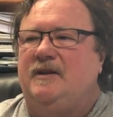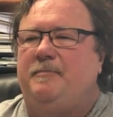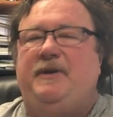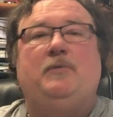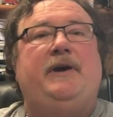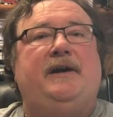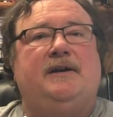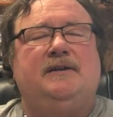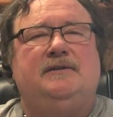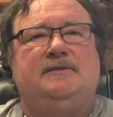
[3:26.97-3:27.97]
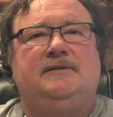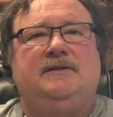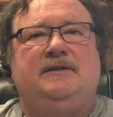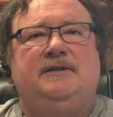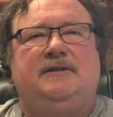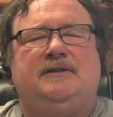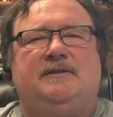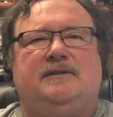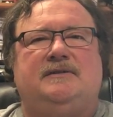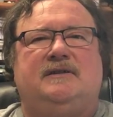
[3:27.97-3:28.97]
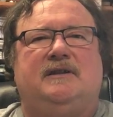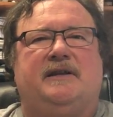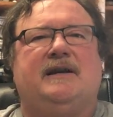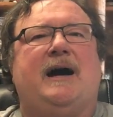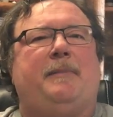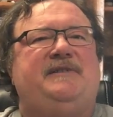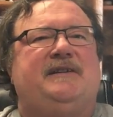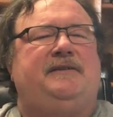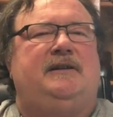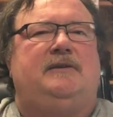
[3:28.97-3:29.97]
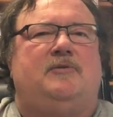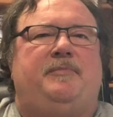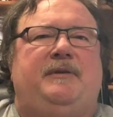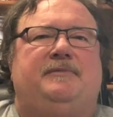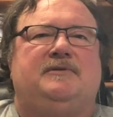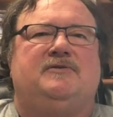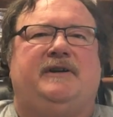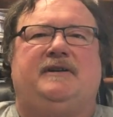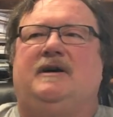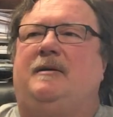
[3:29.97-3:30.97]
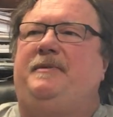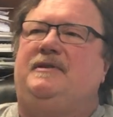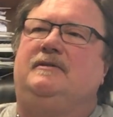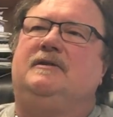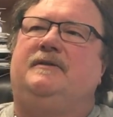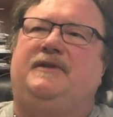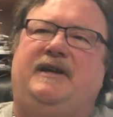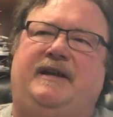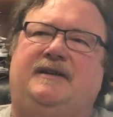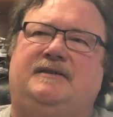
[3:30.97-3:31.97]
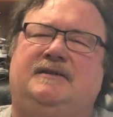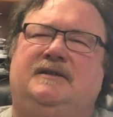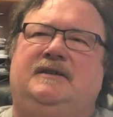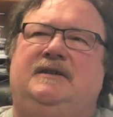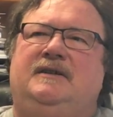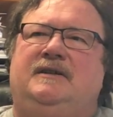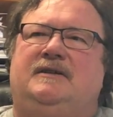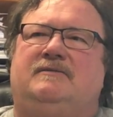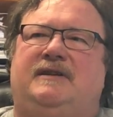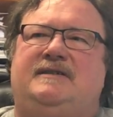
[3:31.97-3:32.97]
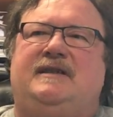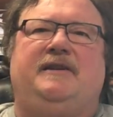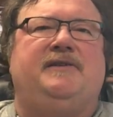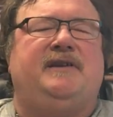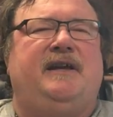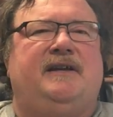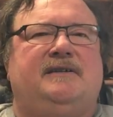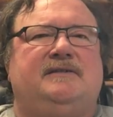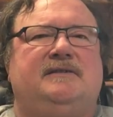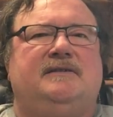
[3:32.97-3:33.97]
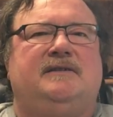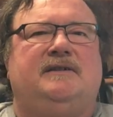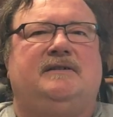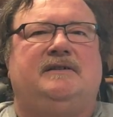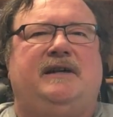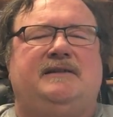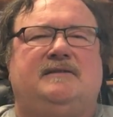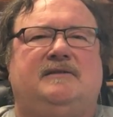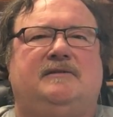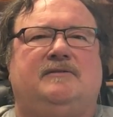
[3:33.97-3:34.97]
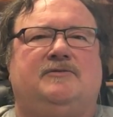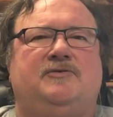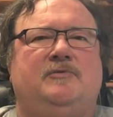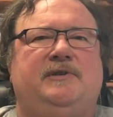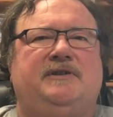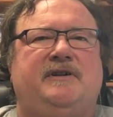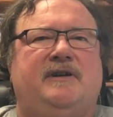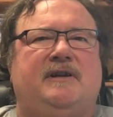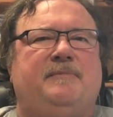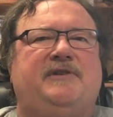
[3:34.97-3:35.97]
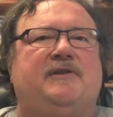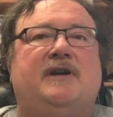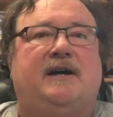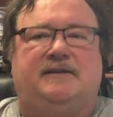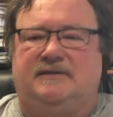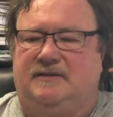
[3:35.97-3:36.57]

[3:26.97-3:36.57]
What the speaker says: Beware, there's a lot of copies out there where people try to copy the look of the can, try to sell you the can as a true military can, but they're not.